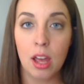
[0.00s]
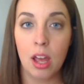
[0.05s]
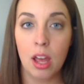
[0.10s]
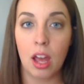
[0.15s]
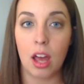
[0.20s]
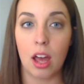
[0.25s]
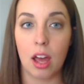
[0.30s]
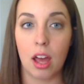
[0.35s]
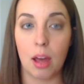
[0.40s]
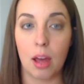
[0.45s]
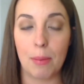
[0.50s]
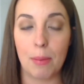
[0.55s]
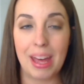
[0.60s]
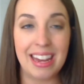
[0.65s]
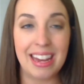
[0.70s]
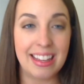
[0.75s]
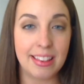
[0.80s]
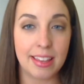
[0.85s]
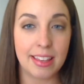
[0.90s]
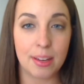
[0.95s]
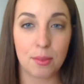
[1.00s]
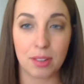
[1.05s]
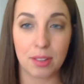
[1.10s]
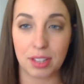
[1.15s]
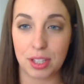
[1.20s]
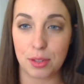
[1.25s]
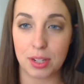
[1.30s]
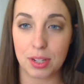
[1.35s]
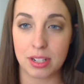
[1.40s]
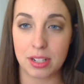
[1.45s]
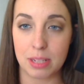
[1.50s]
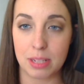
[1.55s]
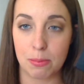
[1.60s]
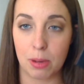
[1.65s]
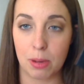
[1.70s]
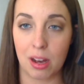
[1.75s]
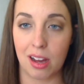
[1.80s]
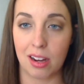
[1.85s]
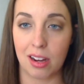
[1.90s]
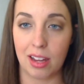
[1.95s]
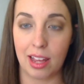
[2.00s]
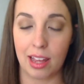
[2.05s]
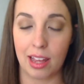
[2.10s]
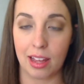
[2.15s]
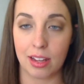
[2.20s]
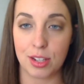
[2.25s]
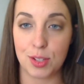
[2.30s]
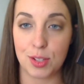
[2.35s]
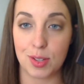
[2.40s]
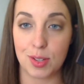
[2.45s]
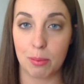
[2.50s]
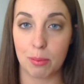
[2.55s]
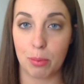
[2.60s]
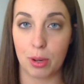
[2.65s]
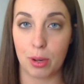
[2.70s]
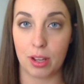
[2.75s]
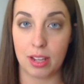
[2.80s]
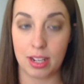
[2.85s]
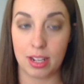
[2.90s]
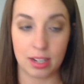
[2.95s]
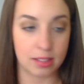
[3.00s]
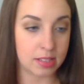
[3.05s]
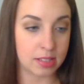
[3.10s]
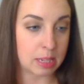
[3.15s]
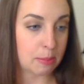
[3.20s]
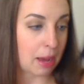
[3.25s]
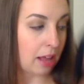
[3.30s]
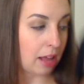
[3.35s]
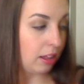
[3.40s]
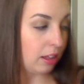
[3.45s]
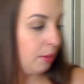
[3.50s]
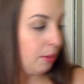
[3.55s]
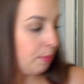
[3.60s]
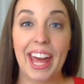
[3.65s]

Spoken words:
anything really you can depot, and you can put in a Z palette.